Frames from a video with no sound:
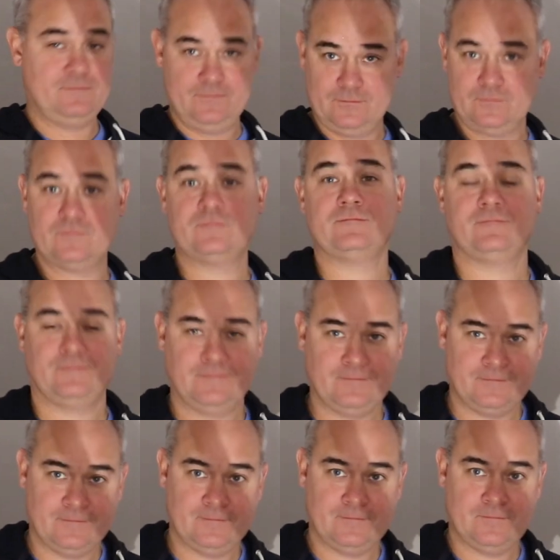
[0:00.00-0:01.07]

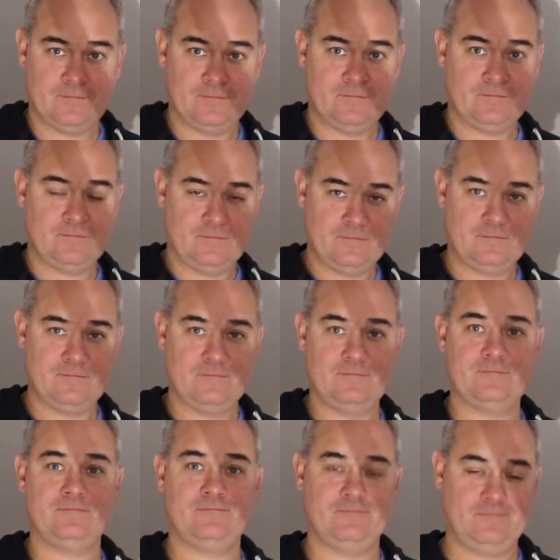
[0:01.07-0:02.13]

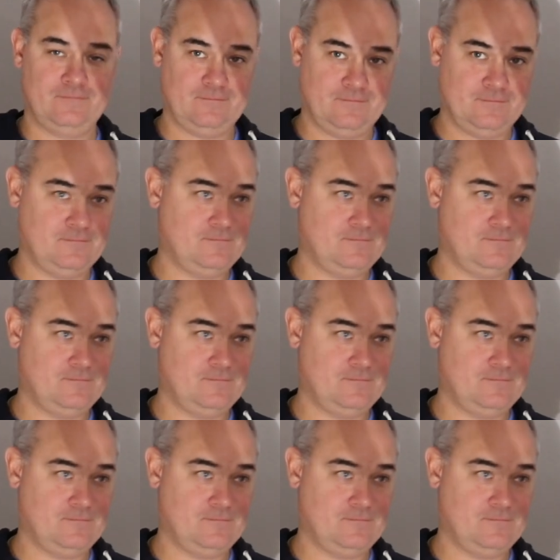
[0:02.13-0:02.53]
This person isn't speaking.